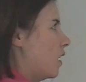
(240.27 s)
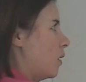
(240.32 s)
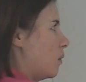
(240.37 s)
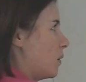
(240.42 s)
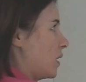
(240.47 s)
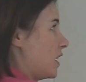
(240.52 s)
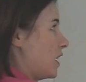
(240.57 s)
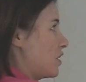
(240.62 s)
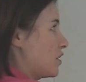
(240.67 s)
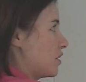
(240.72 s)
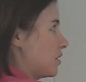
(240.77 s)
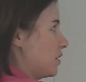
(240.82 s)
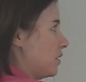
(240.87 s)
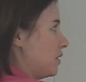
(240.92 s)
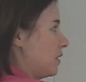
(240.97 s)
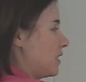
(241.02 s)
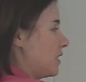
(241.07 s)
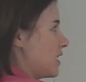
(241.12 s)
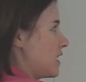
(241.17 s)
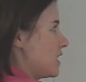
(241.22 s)
What I
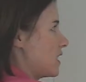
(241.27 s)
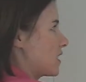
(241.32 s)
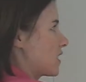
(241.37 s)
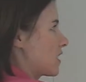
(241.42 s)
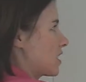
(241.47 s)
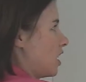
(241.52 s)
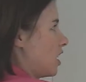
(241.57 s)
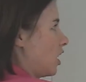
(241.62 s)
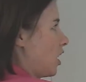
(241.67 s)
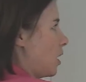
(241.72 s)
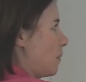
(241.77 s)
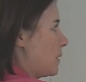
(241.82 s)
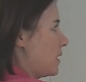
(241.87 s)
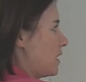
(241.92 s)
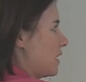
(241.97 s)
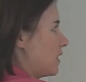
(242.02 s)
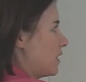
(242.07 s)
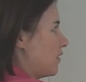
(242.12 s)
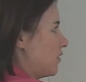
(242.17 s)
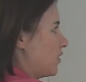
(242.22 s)
do is I copy
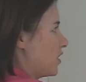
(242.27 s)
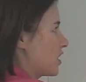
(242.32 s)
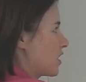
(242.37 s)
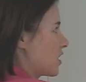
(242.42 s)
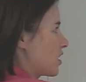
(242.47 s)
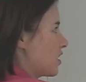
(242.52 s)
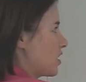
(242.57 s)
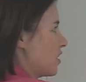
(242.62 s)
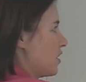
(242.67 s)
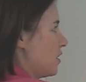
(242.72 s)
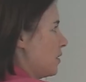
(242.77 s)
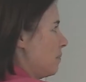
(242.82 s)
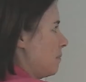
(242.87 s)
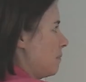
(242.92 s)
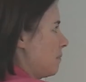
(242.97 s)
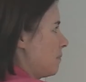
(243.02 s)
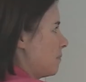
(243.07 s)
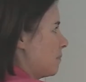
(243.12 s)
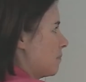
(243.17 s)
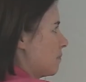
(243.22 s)
down the first term
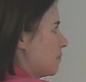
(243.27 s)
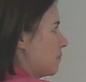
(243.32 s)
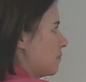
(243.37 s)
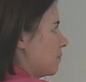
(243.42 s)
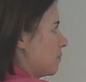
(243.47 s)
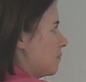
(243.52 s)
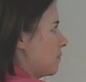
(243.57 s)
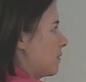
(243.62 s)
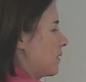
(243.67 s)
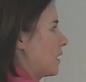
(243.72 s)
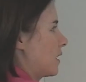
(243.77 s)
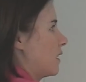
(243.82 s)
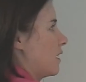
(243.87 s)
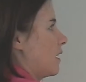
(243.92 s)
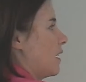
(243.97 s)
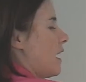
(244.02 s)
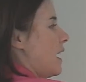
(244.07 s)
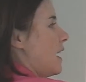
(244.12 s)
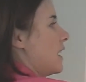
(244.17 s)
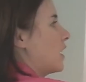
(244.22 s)

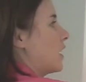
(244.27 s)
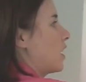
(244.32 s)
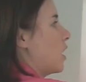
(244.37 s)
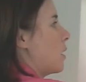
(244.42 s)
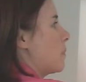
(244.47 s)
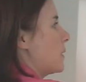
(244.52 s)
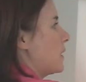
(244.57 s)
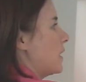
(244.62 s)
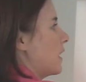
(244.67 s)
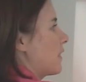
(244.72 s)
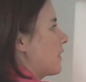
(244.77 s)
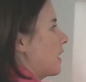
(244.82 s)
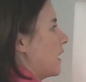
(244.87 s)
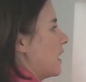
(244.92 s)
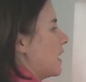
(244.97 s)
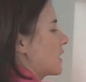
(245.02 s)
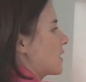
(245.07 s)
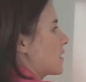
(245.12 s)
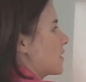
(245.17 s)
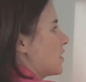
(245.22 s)
and I copy down the
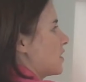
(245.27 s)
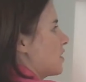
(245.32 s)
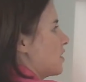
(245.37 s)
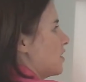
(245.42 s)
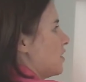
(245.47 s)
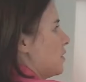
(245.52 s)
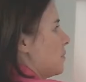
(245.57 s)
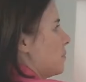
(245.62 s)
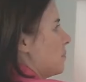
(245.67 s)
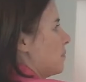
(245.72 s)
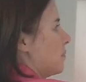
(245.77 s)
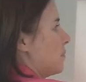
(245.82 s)
last term.